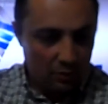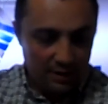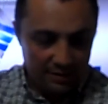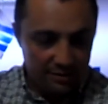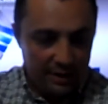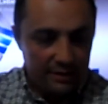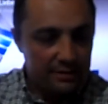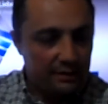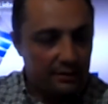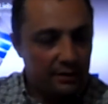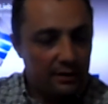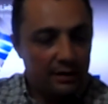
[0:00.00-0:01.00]
was
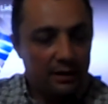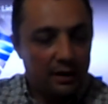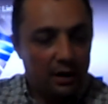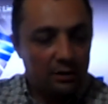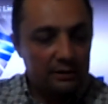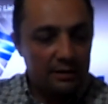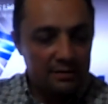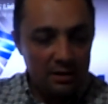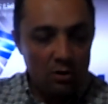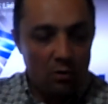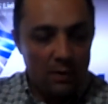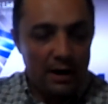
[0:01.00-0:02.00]
changed. On the
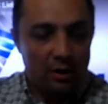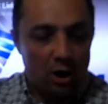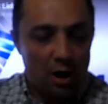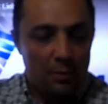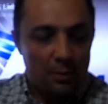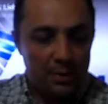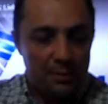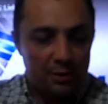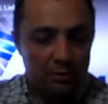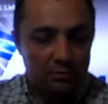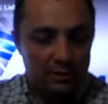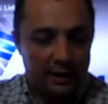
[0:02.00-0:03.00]
single run common
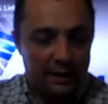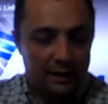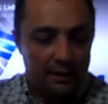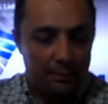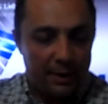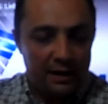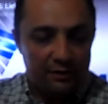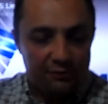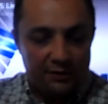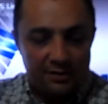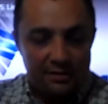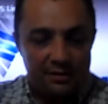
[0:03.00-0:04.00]
BBU
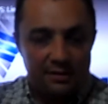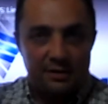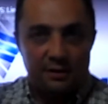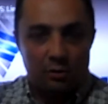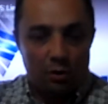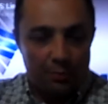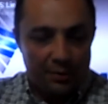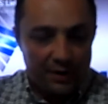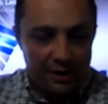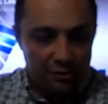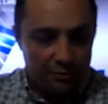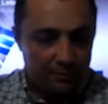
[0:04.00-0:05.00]
benefits single
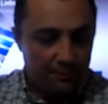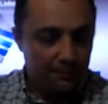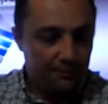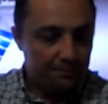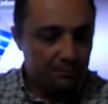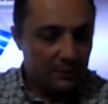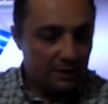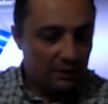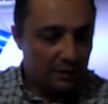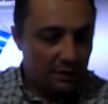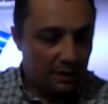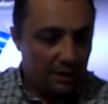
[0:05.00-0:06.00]
operation
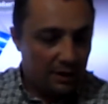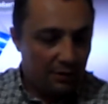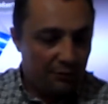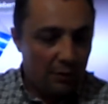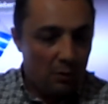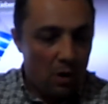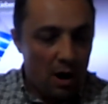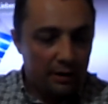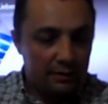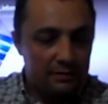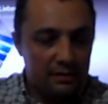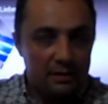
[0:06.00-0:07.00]
from
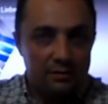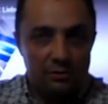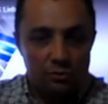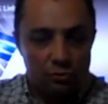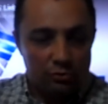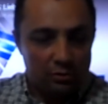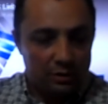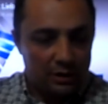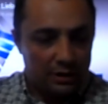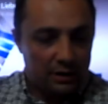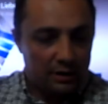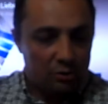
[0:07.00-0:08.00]
one team
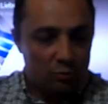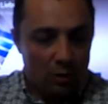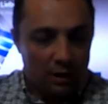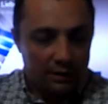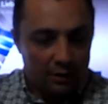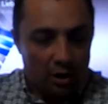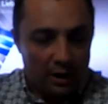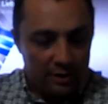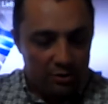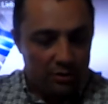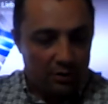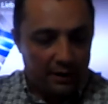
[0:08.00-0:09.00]
to one
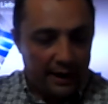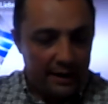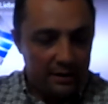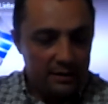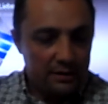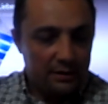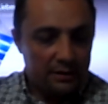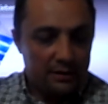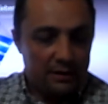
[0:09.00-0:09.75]
knowledge, okay?